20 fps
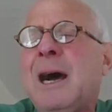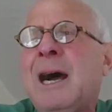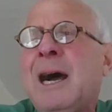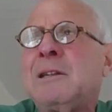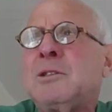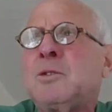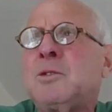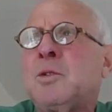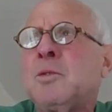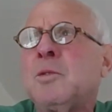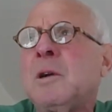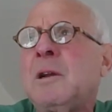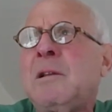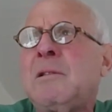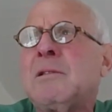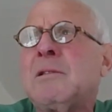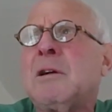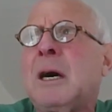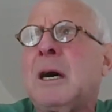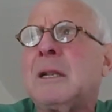I
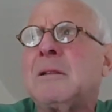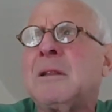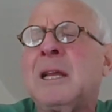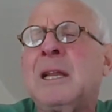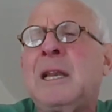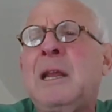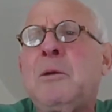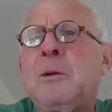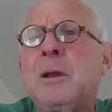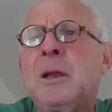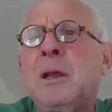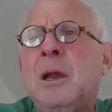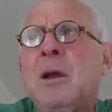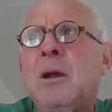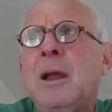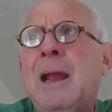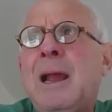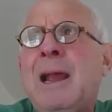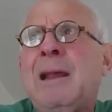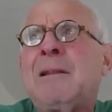truly thought that
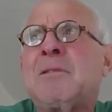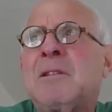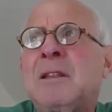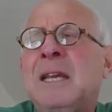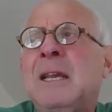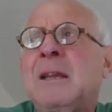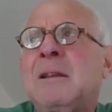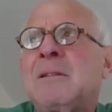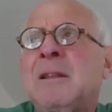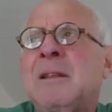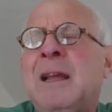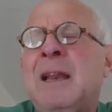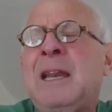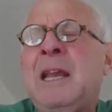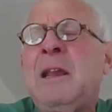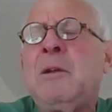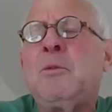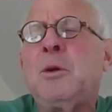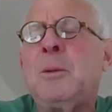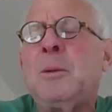think that
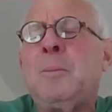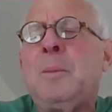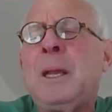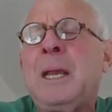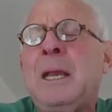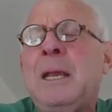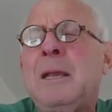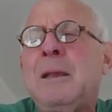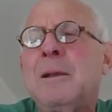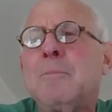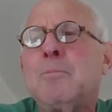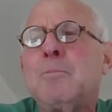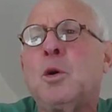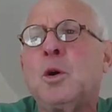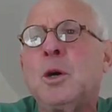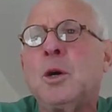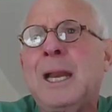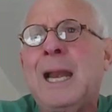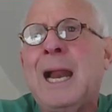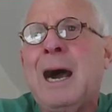he would be
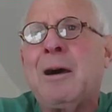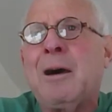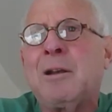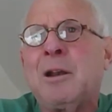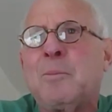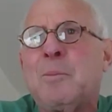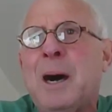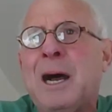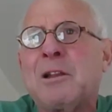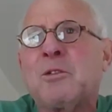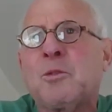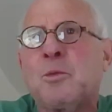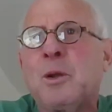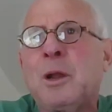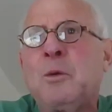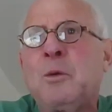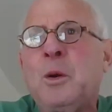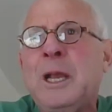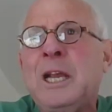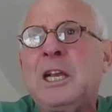pulling out in about
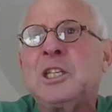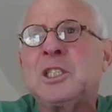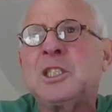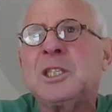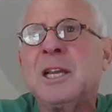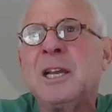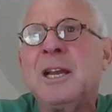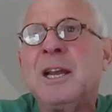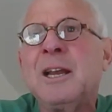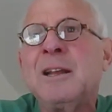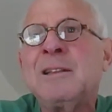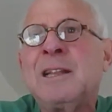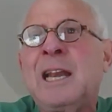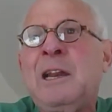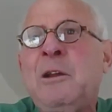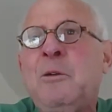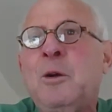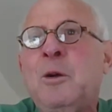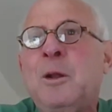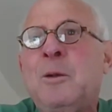3 weeks,
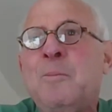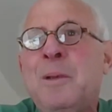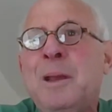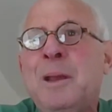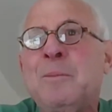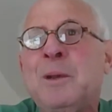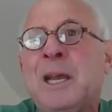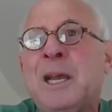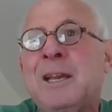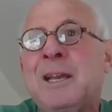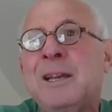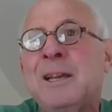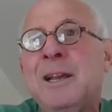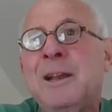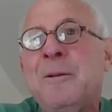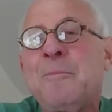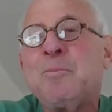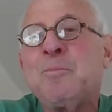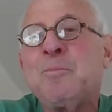that he would mimic